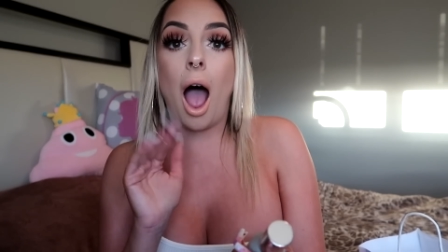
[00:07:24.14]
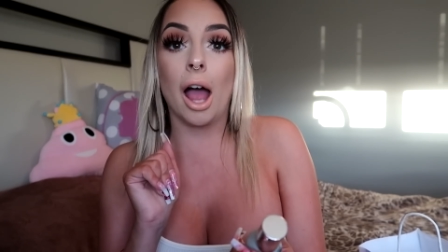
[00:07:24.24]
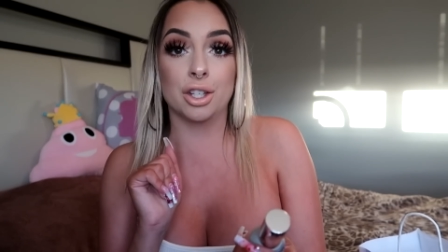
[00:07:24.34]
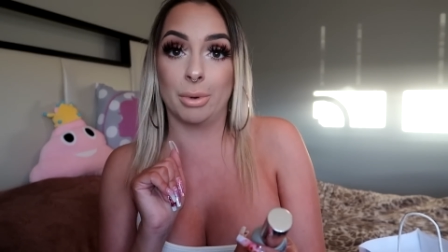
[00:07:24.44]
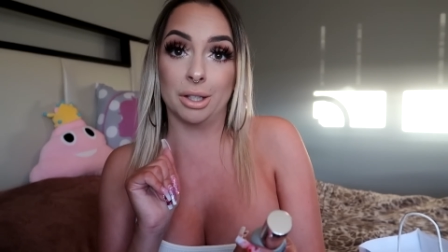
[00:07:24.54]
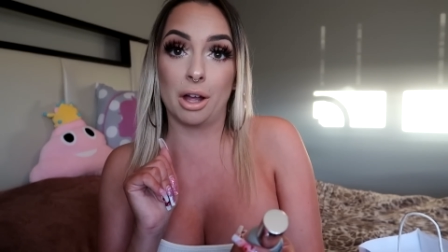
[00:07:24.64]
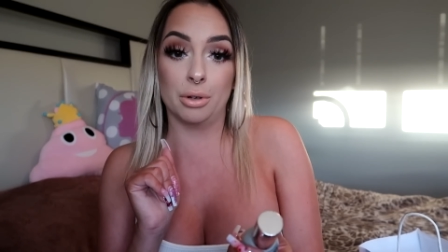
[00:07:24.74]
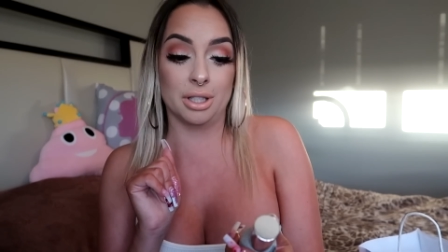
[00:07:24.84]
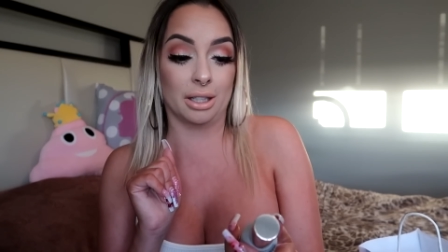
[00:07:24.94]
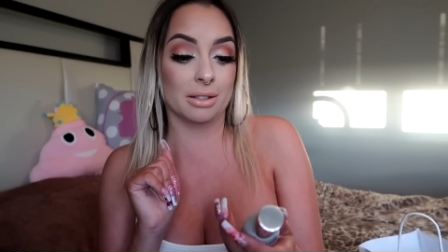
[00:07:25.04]
I should buy a
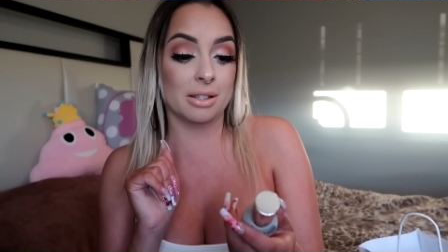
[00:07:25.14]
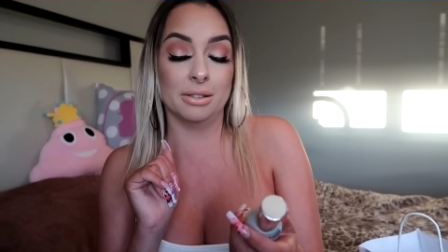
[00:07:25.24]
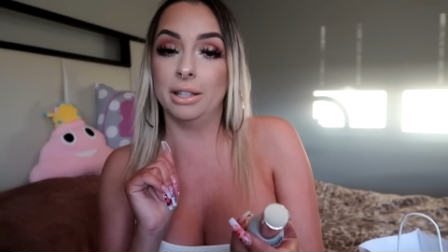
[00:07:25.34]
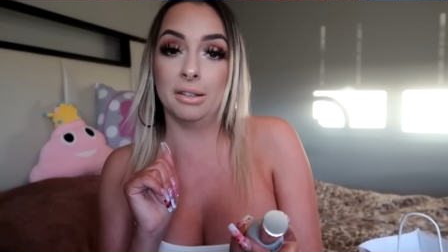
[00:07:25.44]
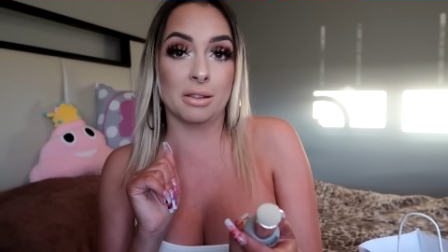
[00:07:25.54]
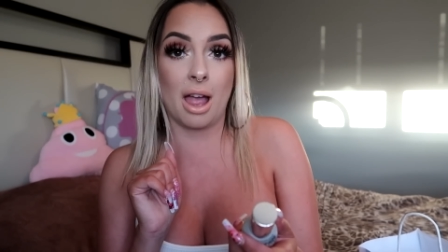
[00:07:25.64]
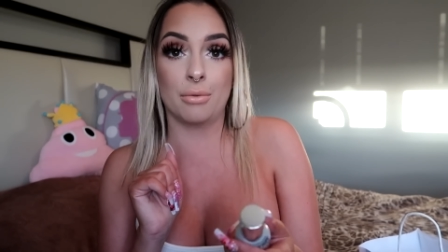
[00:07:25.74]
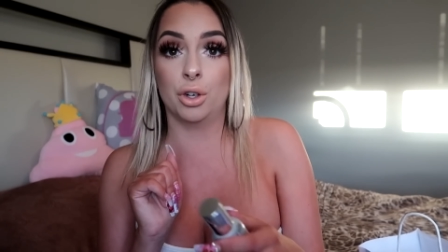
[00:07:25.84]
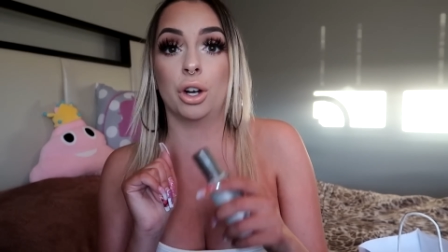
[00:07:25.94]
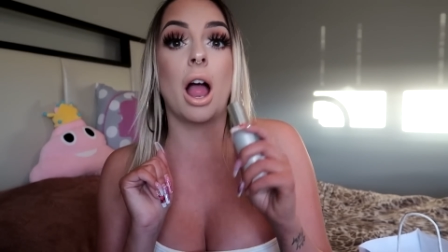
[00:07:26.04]
lottery ticket. This is linen and
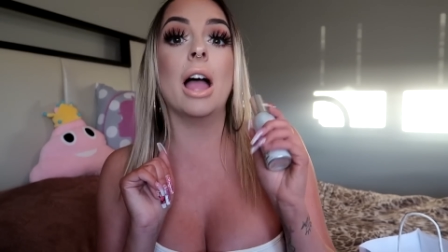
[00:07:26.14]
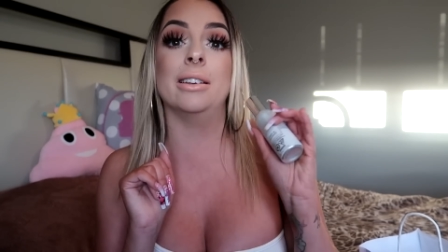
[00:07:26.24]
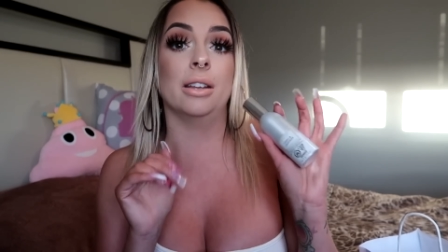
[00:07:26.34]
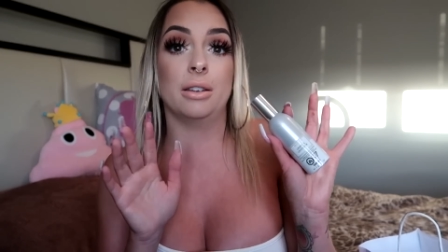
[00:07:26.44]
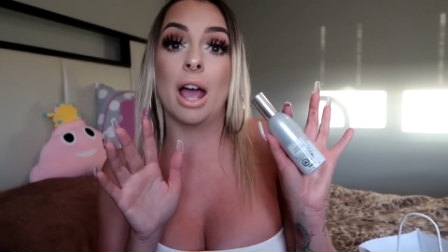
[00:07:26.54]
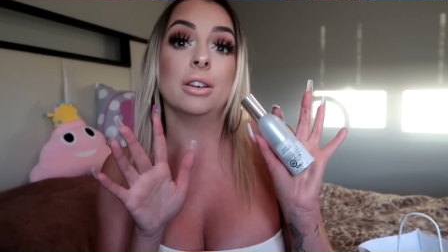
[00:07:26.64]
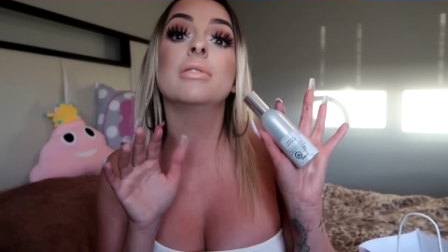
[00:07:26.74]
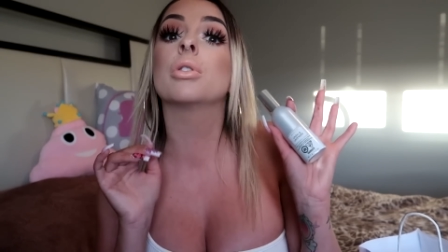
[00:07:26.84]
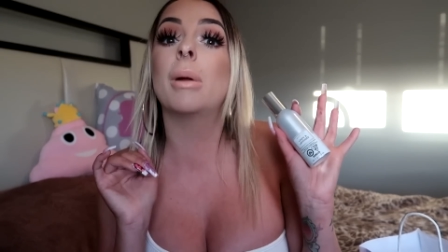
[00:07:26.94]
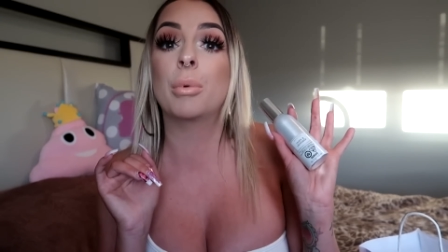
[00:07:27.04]
lavender. I didn't I didn't
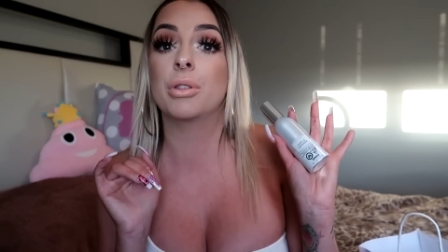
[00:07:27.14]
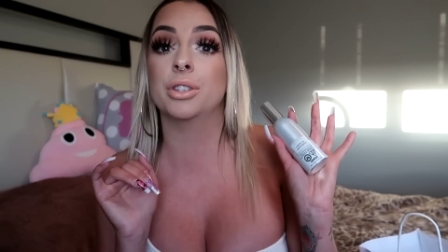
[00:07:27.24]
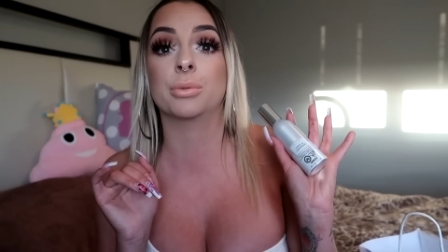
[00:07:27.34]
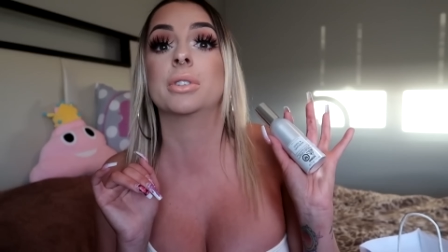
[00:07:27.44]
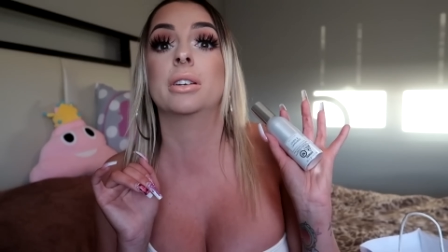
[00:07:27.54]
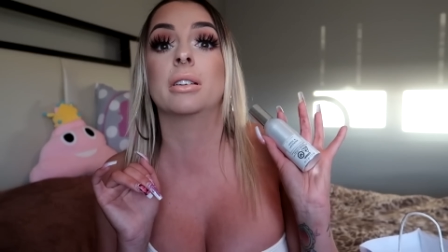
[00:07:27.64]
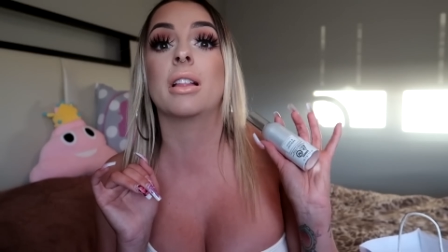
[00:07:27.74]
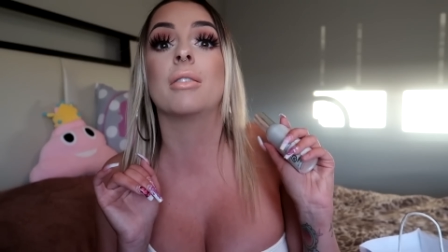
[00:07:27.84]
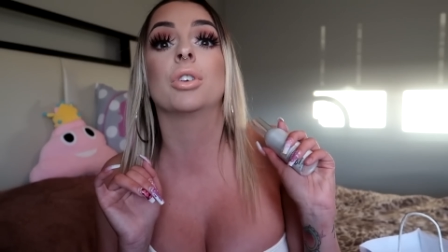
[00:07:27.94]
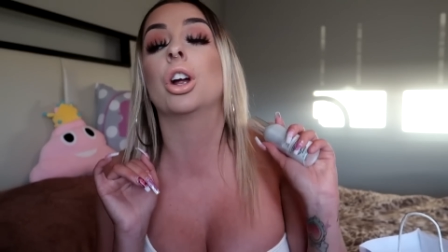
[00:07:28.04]
even remember this was linen and
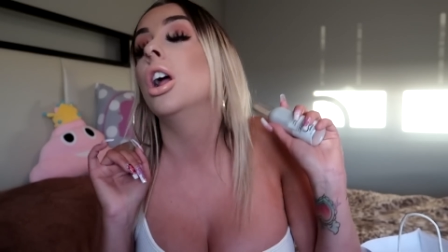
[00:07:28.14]
lavender.